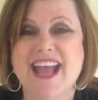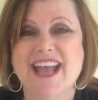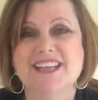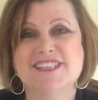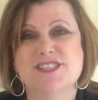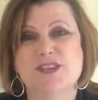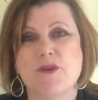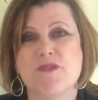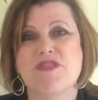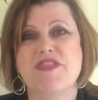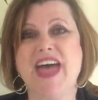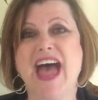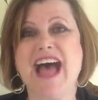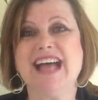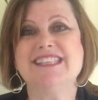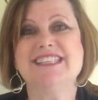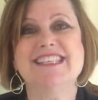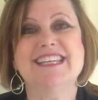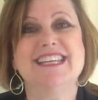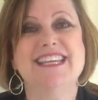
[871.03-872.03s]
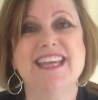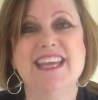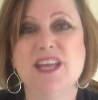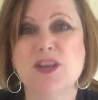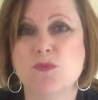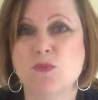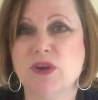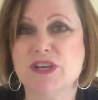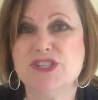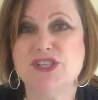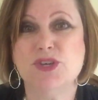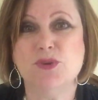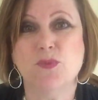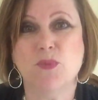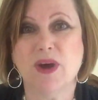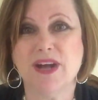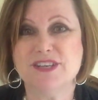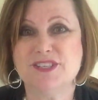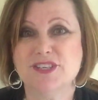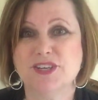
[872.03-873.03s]
And so that's, again, what you
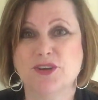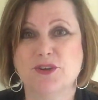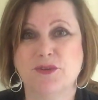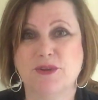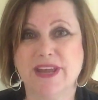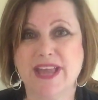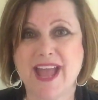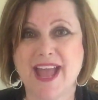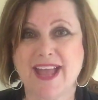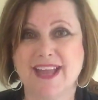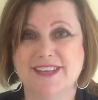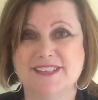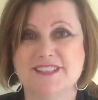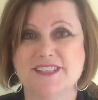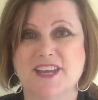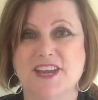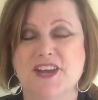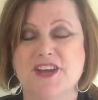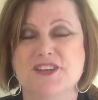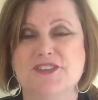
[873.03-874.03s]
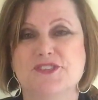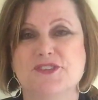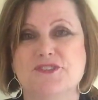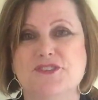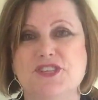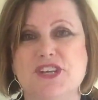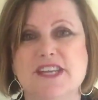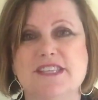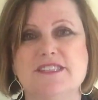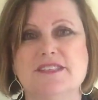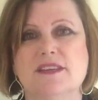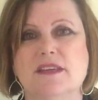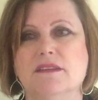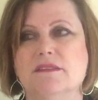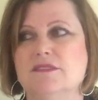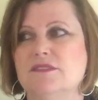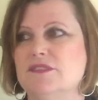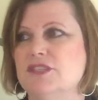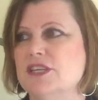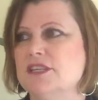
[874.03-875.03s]
want to create. So just
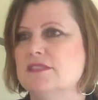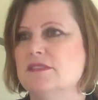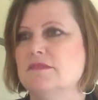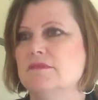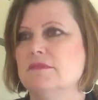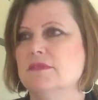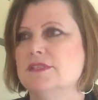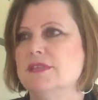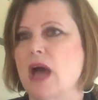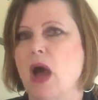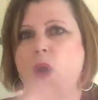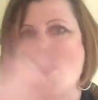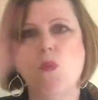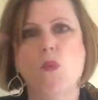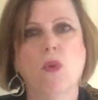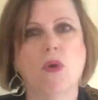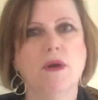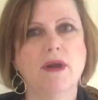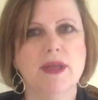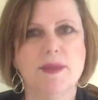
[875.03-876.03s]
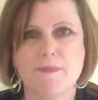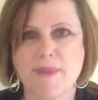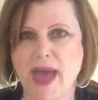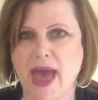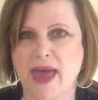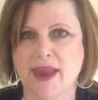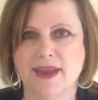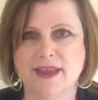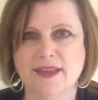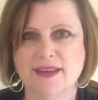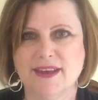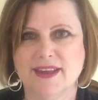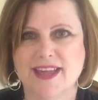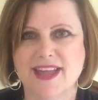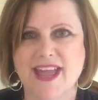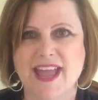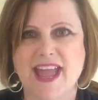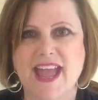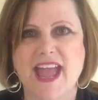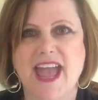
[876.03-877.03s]
don't worry about it,
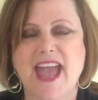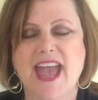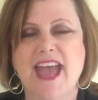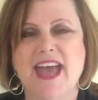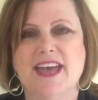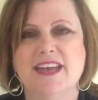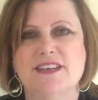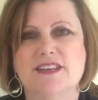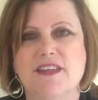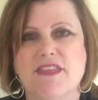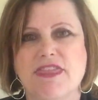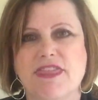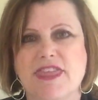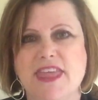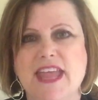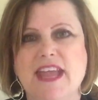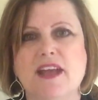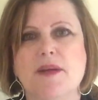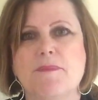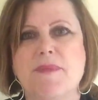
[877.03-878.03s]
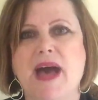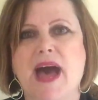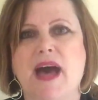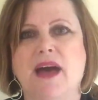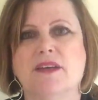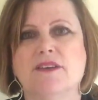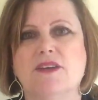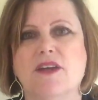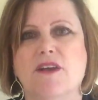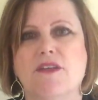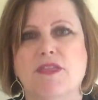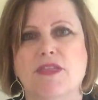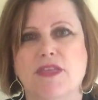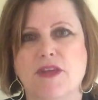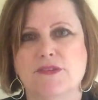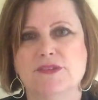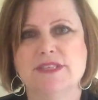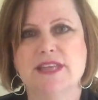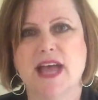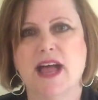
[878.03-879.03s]
and think about
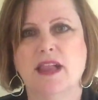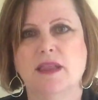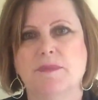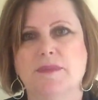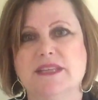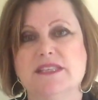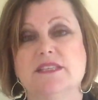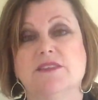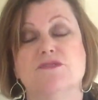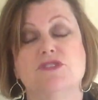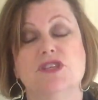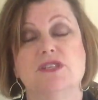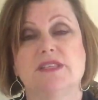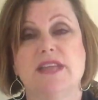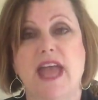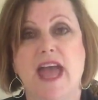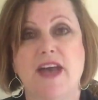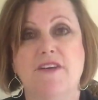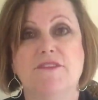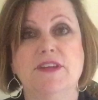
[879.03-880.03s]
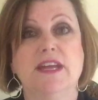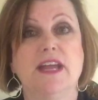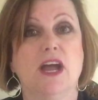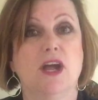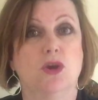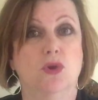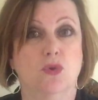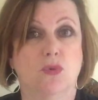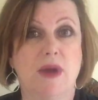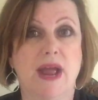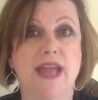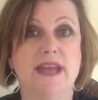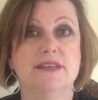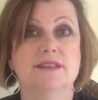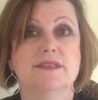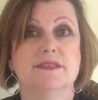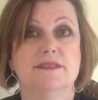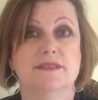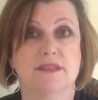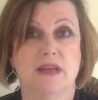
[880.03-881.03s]
those elements of just having a
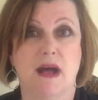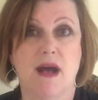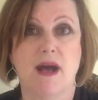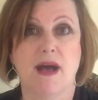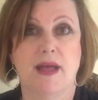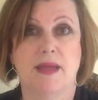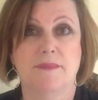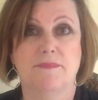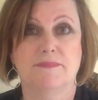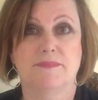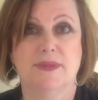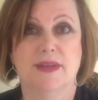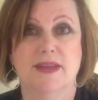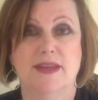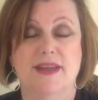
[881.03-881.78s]
great time.